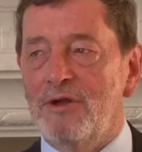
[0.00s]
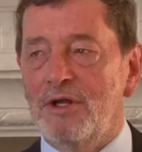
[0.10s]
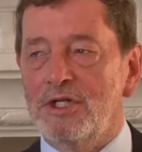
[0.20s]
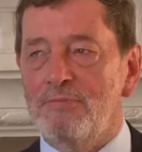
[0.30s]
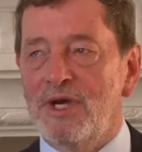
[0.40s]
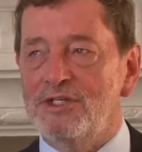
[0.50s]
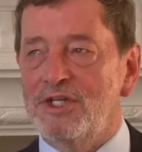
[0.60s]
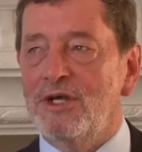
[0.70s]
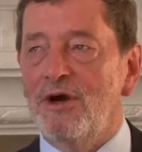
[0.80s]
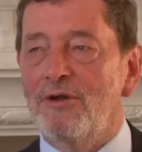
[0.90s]
the knowledge based
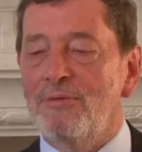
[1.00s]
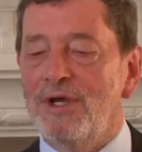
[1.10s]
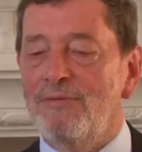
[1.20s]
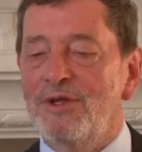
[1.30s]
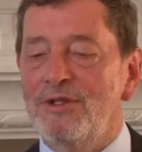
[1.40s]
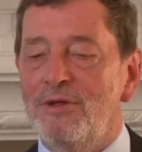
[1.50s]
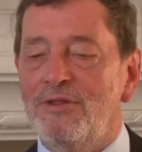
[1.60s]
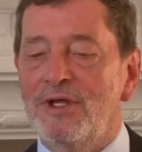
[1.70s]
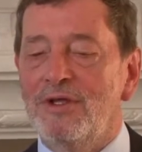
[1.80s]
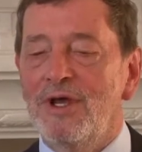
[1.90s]
economy and whether you
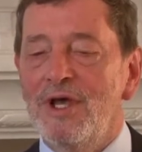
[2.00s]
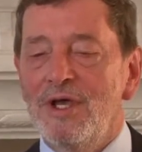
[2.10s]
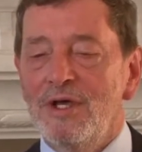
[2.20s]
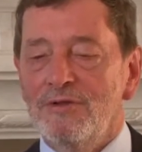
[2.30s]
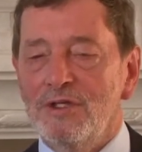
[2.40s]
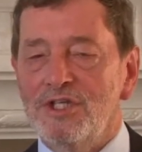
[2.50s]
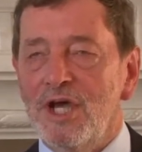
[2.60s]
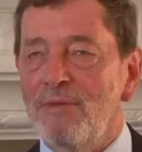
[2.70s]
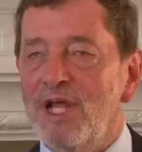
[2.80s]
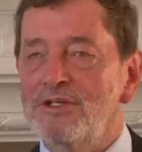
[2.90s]
think the
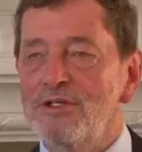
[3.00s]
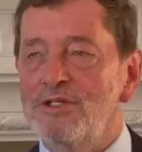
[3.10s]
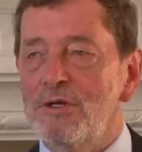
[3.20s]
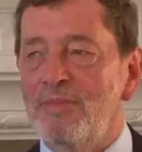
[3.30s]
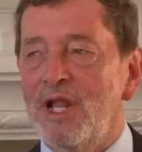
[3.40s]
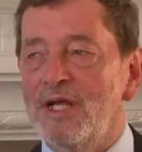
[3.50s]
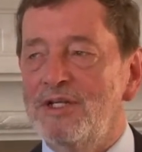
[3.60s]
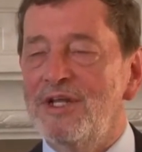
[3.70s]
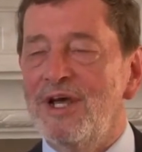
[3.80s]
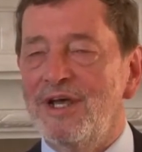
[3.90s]
same lessons apply
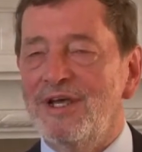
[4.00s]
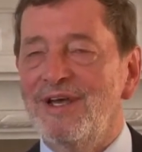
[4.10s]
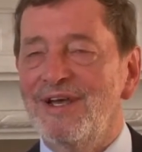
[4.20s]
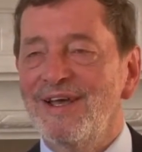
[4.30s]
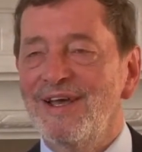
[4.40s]
today?